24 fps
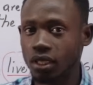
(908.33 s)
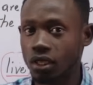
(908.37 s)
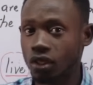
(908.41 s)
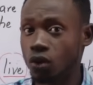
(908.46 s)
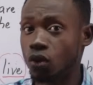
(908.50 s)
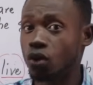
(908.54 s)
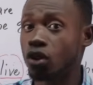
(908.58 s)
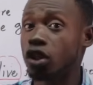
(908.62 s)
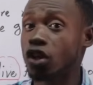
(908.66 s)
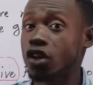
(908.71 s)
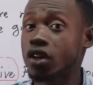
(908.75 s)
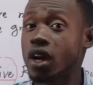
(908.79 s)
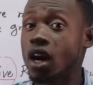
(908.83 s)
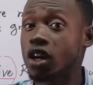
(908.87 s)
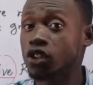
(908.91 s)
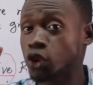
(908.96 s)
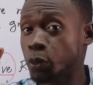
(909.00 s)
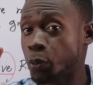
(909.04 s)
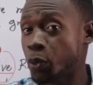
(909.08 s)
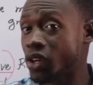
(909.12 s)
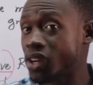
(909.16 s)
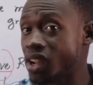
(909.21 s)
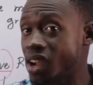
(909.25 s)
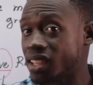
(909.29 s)
You learn how to
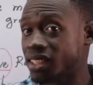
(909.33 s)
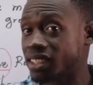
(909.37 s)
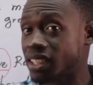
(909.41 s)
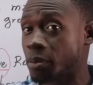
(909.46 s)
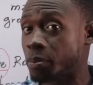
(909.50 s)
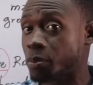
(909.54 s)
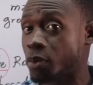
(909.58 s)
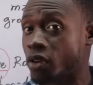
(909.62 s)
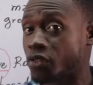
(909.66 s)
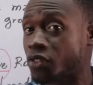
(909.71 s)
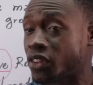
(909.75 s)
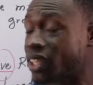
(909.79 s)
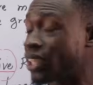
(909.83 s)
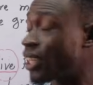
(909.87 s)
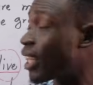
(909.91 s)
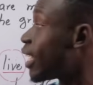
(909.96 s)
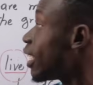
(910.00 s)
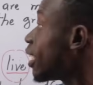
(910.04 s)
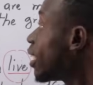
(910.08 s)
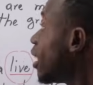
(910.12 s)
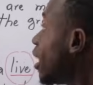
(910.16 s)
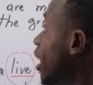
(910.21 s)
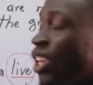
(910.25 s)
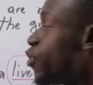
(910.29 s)
pronounce them
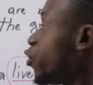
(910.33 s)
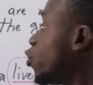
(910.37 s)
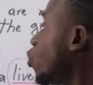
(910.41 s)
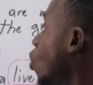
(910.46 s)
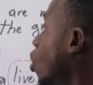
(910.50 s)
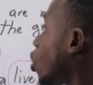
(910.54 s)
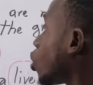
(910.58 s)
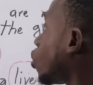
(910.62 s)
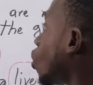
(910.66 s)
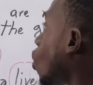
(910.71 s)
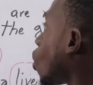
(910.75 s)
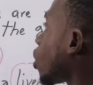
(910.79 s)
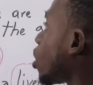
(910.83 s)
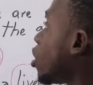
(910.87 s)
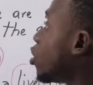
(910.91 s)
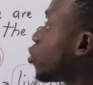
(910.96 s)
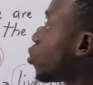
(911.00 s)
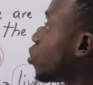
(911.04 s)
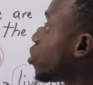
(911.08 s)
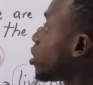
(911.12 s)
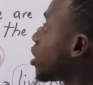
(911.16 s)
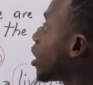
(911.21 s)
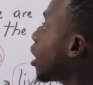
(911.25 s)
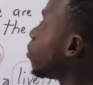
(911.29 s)
perfectly. If you are talking
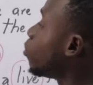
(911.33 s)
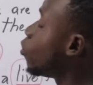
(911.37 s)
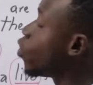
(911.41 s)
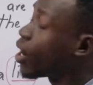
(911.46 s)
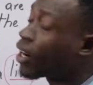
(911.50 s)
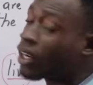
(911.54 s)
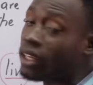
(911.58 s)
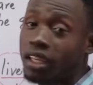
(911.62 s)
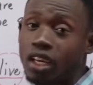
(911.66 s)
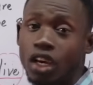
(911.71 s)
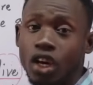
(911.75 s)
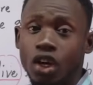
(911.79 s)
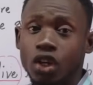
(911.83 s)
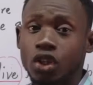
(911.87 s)
to someone,